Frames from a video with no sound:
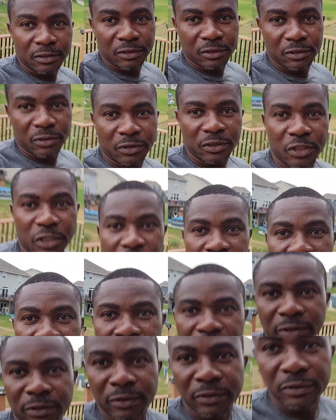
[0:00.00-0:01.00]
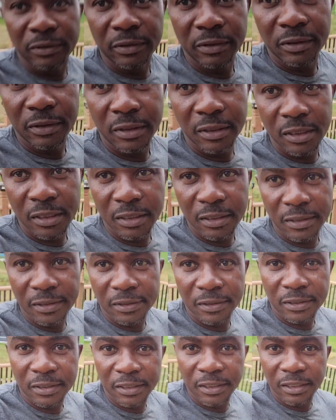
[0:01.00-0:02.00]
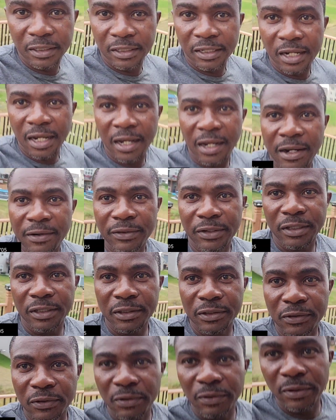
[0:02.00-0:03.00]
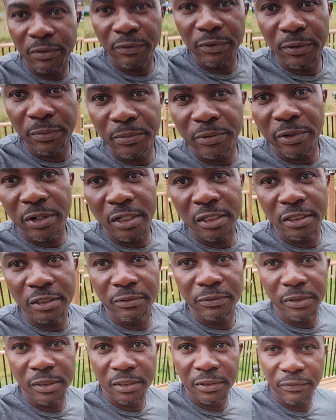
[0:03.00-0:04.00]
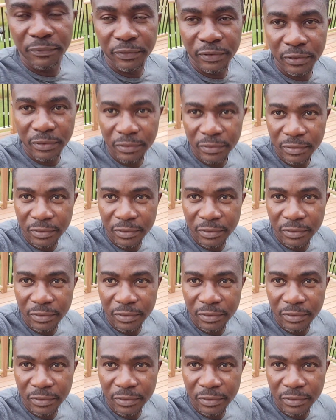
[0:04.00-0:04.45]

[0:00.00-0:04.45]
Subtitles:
to check on you, see how everything's going with the project we did for you.